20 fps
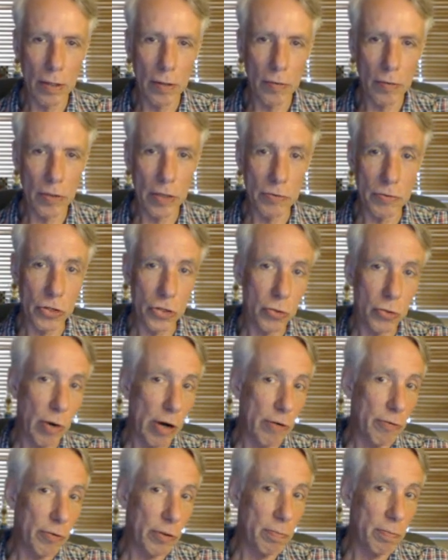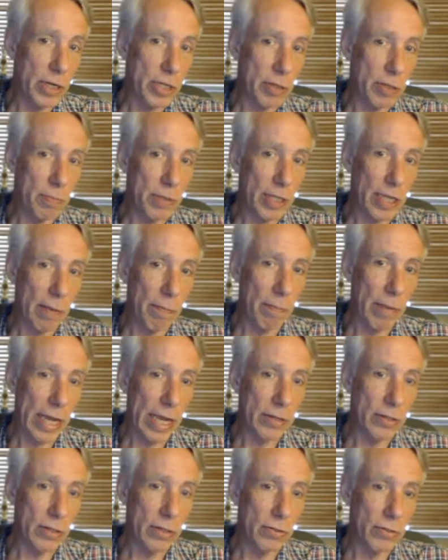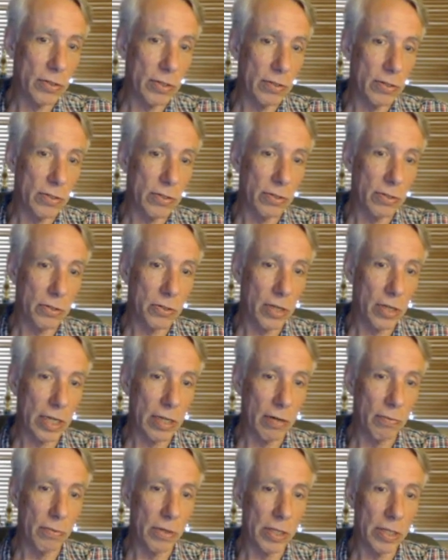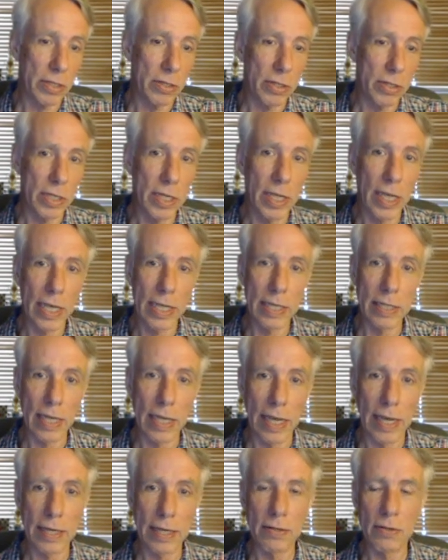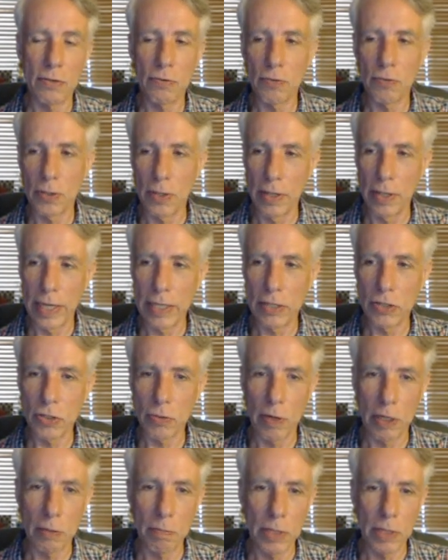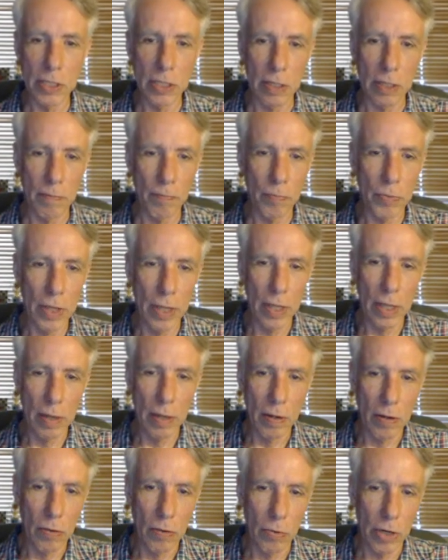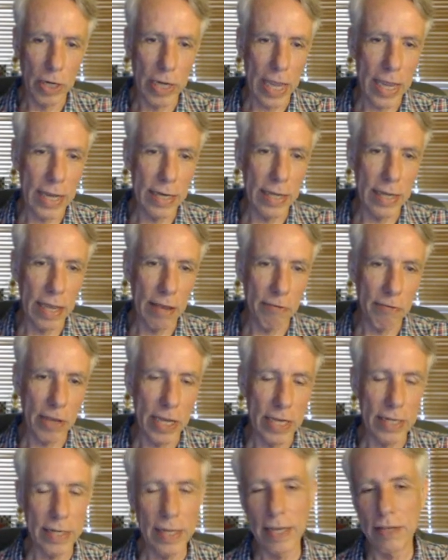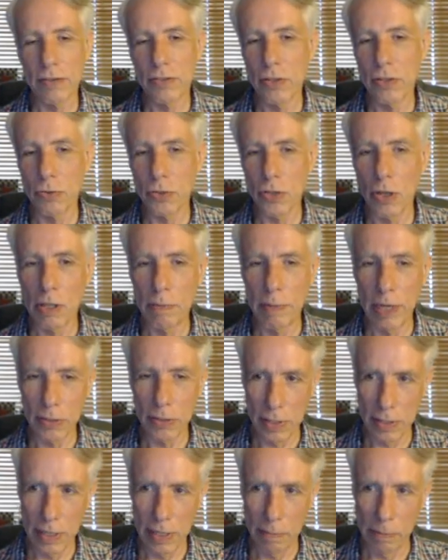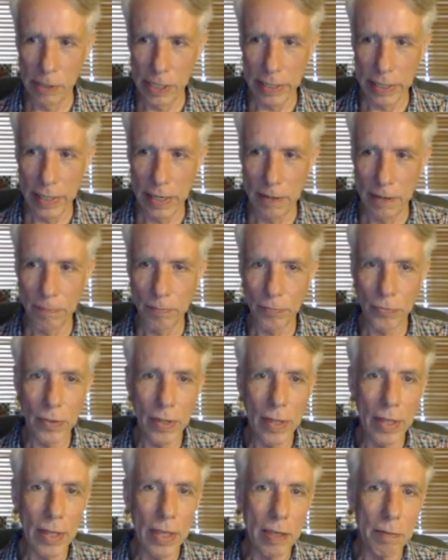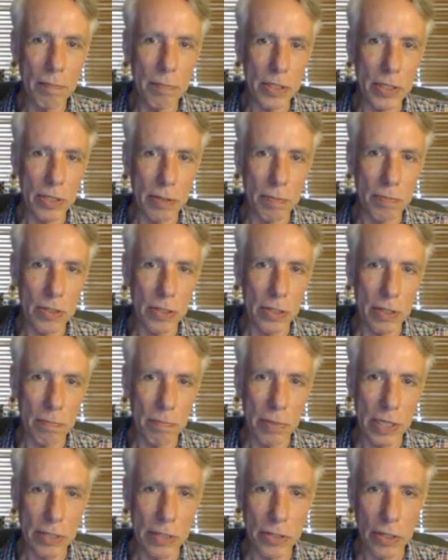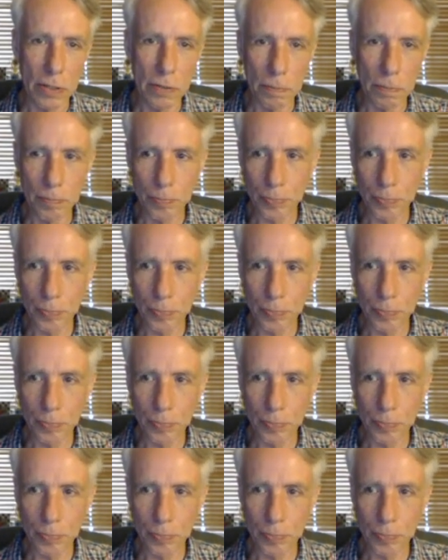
gives a square for the bishop to come back to. So this looks like a really good diagonal for the light squared bishop. Rook A to F8, yeah, so it was all about the doubling there. Bishop to B2.